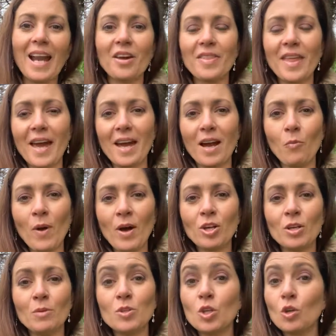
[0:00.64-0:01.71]
Hello there, and
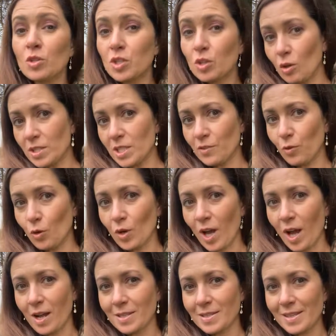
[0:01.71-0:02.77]
welcome to your Scottish
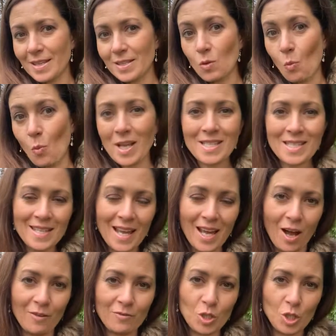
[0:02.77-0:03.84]
forecast this
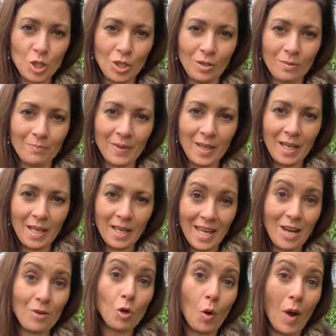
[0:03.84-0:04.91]
Wednesday afternoon.
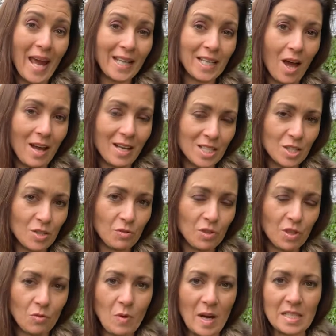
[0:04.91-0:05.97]
Here are your headlines
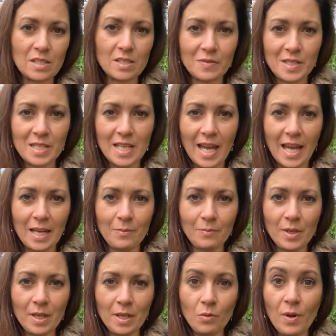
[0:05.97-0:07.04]
through the rest of today.
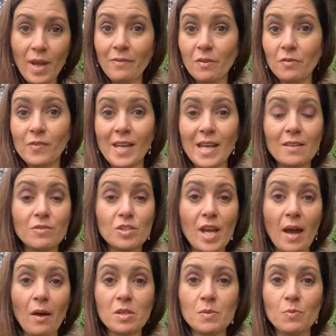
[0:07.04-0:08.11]
We have a feed of
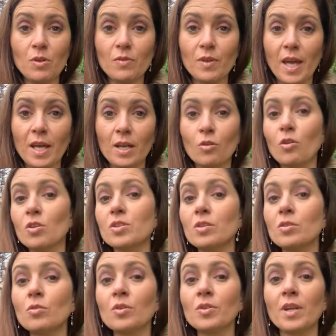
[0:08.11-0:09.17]
showers moving in across
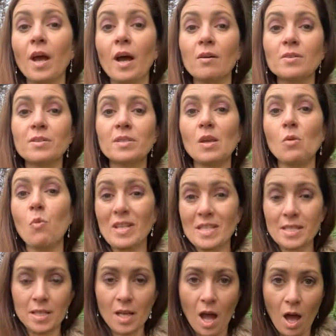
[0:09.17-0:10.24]
the Northern Isles, the
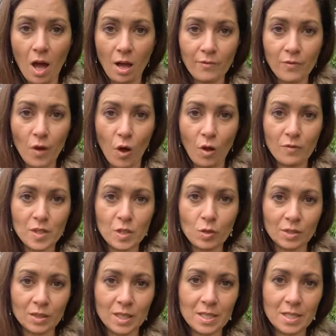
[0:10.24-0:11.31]
western half of
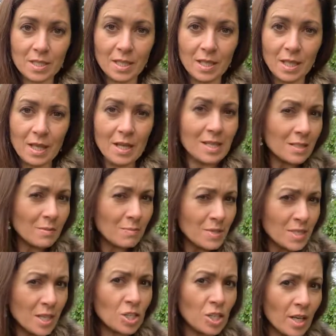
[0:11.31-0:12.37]
Scotland. Some
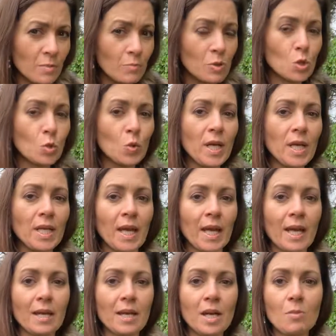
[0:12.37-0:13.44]
sunshine in between
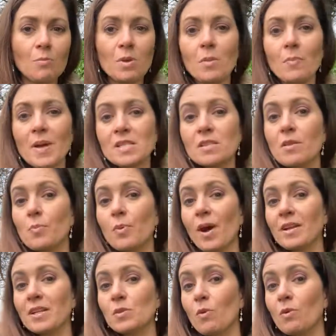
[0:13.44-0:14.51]
here, but the best of the
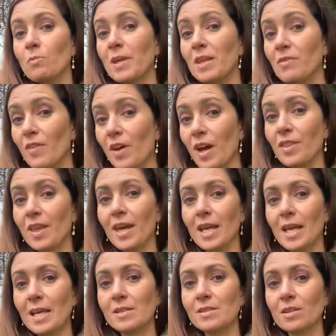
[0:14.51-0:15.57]
brightness will be further
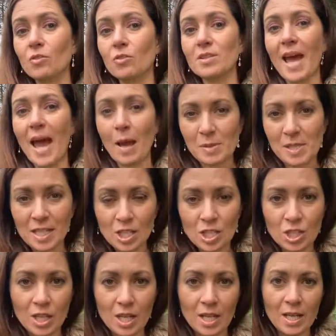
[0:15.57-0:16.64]
east across
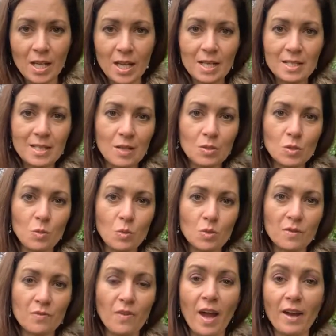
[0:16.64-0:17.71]
Aberdeenshire, down
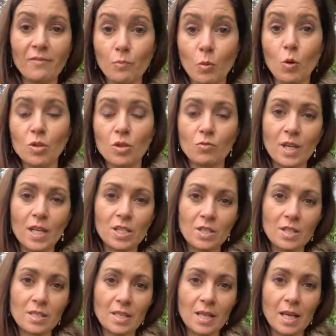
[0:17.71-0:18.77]
towards Fife border
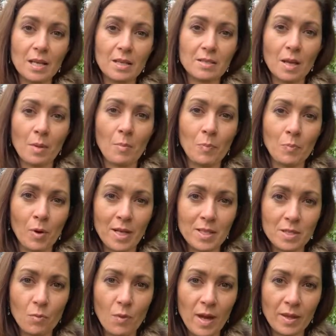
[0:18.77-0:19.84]
region, seeing summer
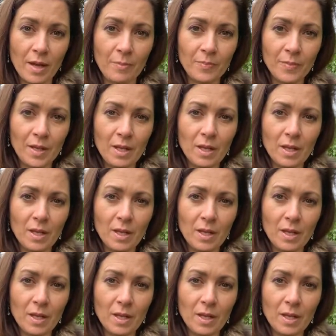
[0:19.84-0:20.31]
brighter weather.